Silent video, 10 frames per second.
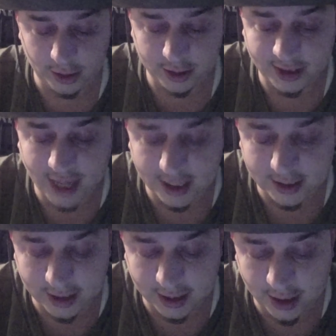status
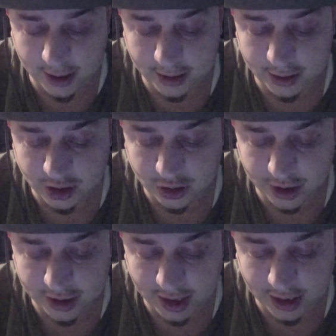of the gun industry.
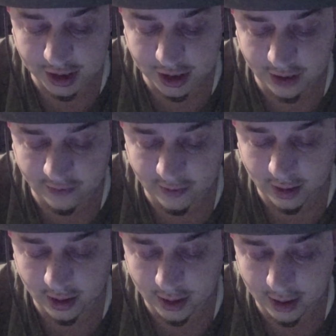Attention,
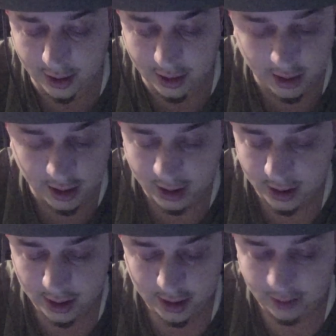uh,
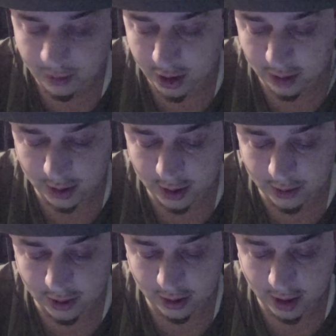blah, blah,
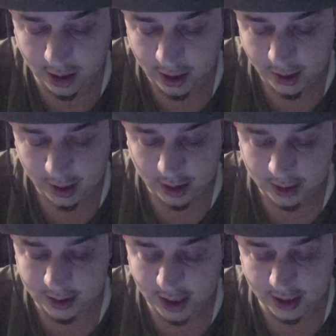blah. Okay.
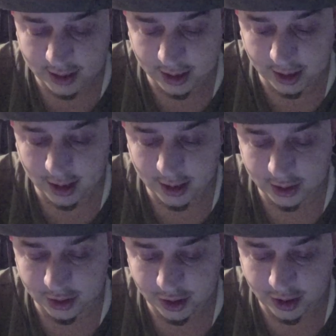Status of the gun
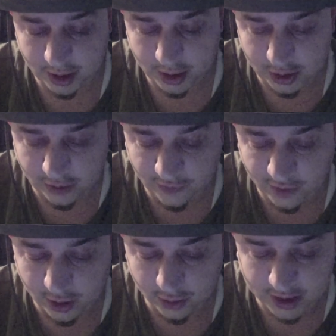industry. To
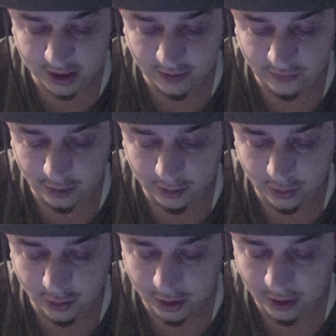follow with several
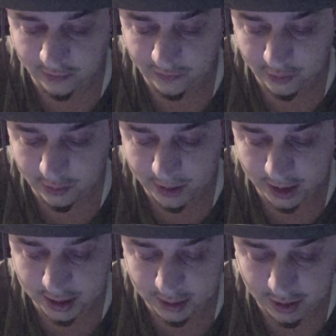important info
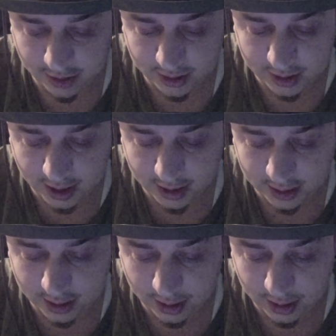updates about the status of the